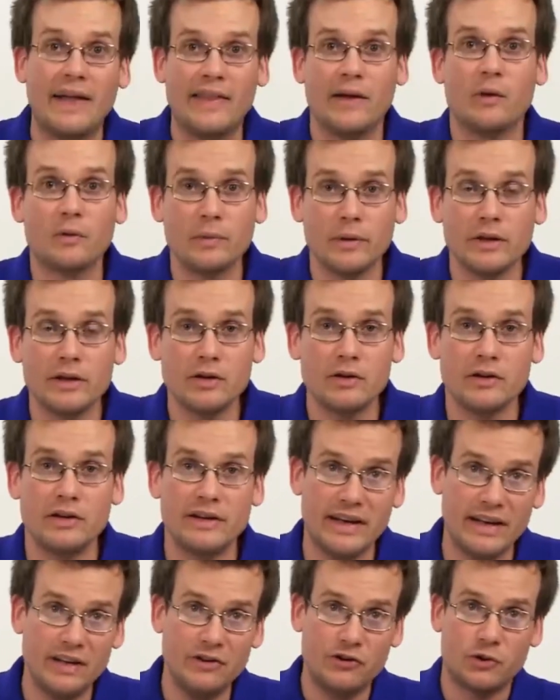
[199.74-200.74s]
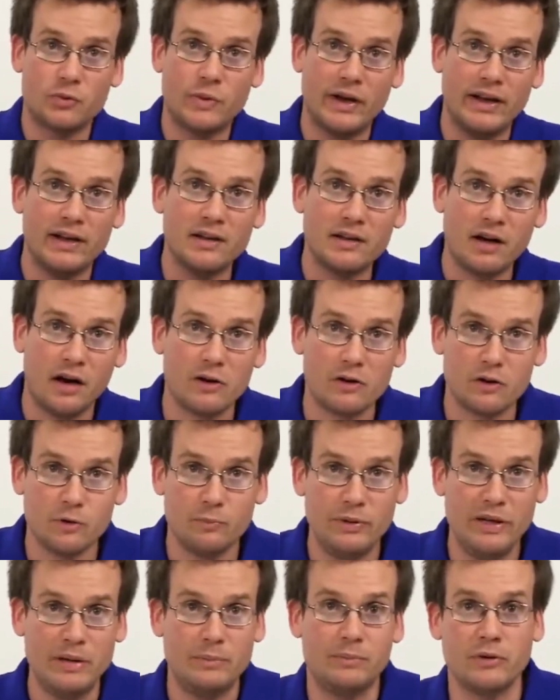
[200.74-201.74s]
and they were really good at integrating conquered
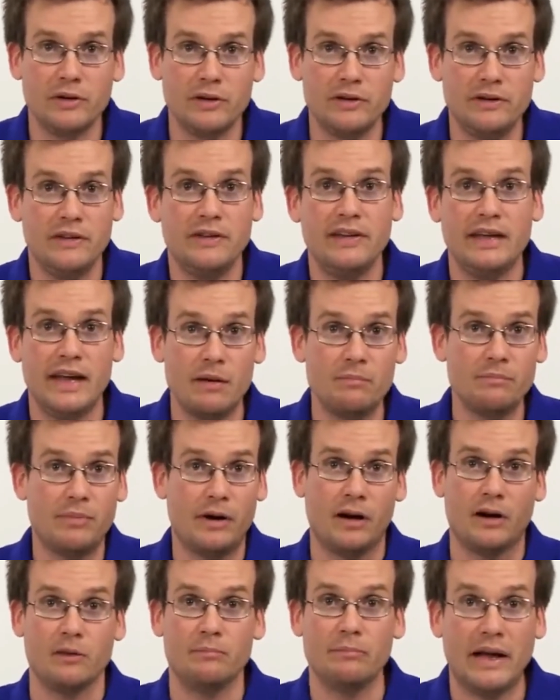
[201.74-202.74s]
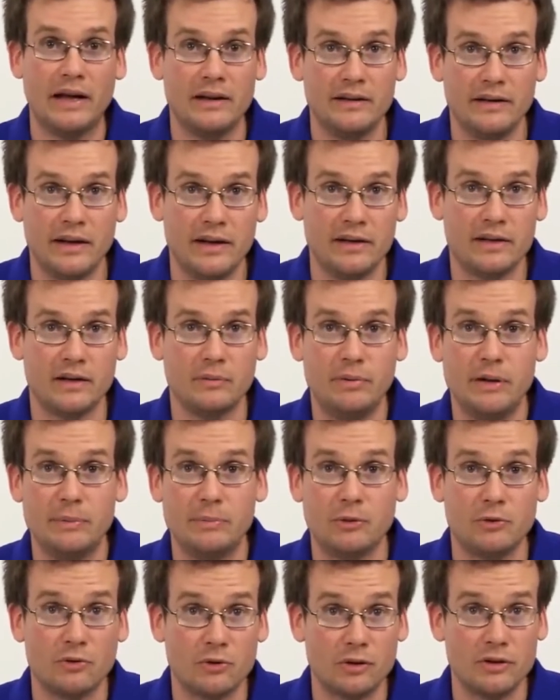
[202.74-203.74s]
people into the empire, mandating that
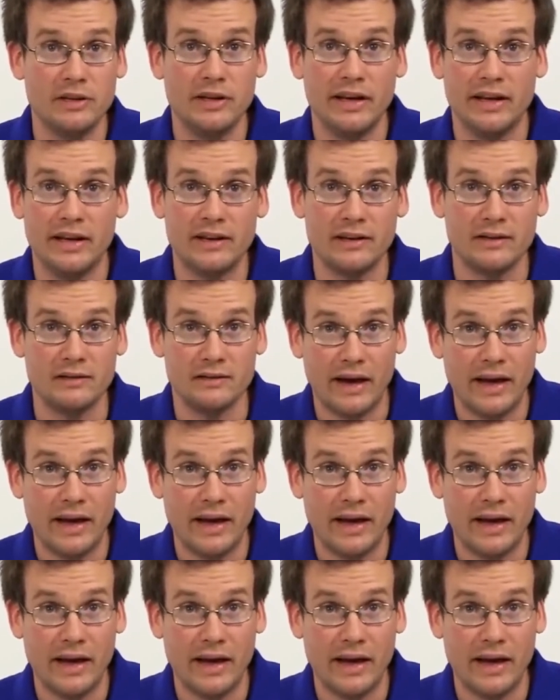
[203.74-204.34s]
people learn the Incan